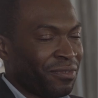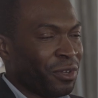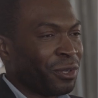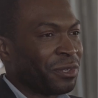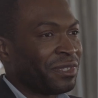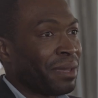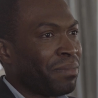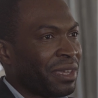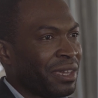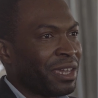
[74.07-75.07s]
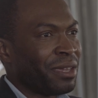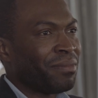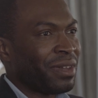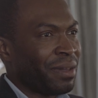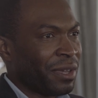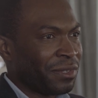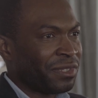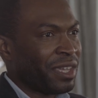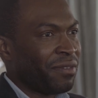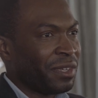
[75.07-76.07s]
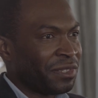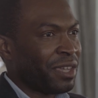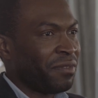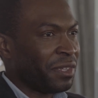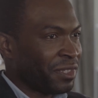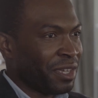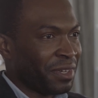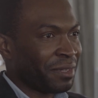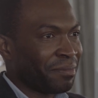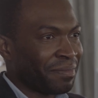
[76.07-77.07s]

focus then became about saving, saving, saving.